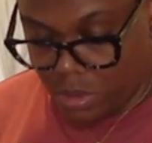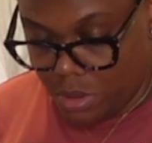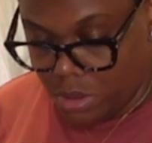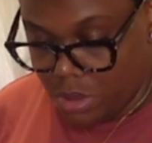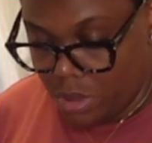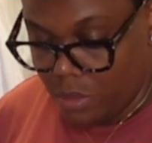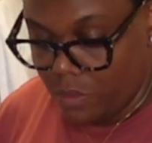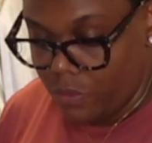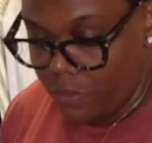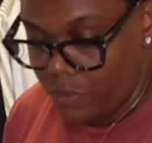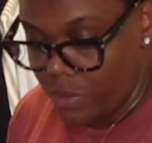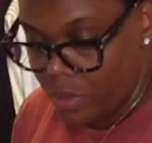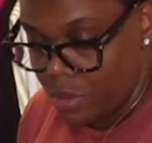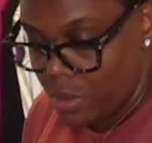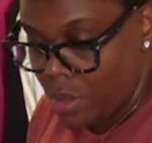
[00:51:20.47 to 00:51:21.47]

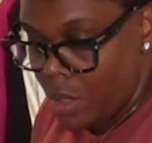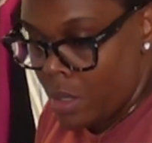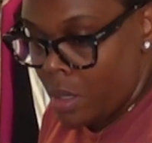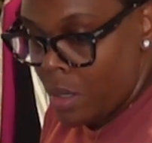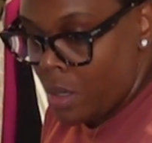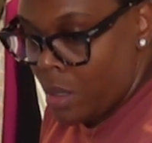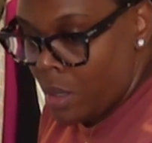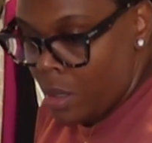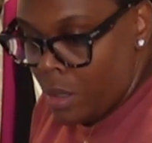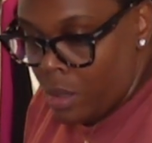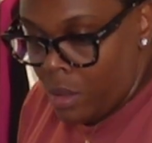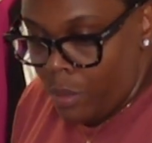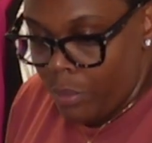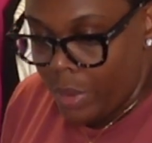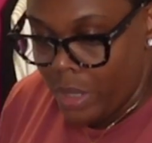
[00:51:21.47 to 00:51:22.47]

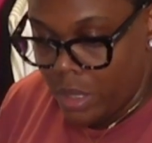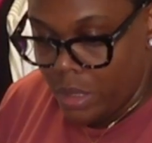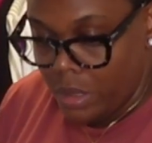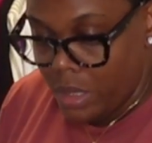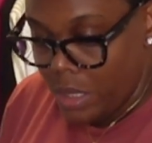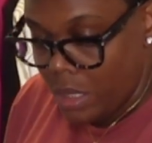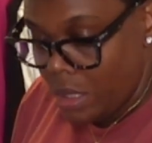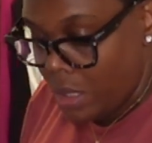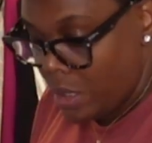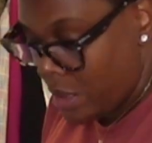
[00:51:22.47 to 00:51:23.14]
shelf but yeah